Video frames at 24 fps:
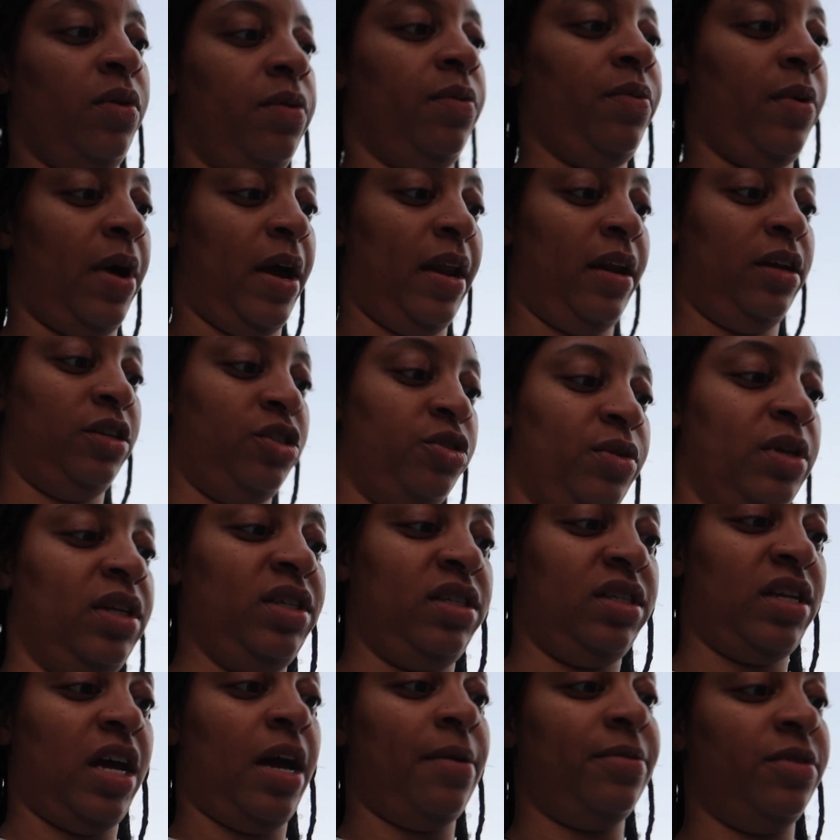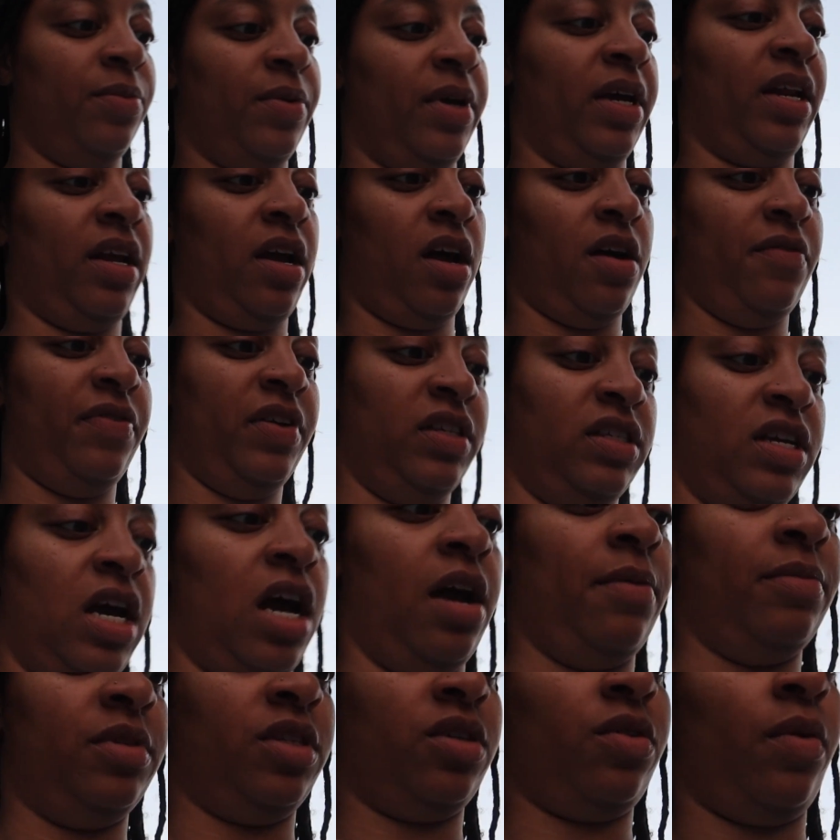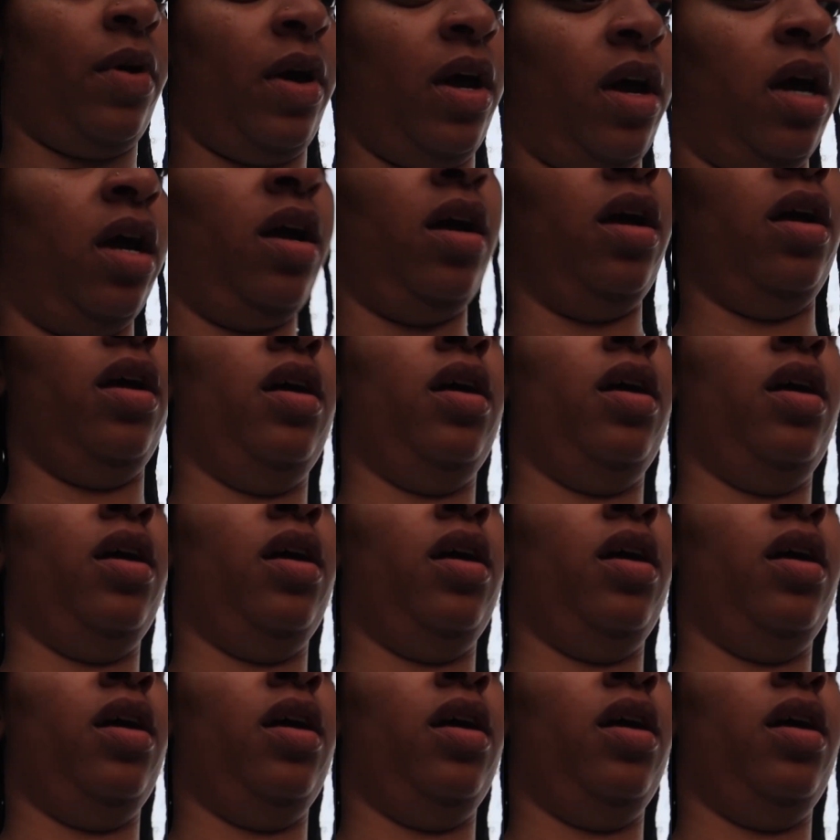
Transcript: We were riding 20 stops. We're getting off at Times Square.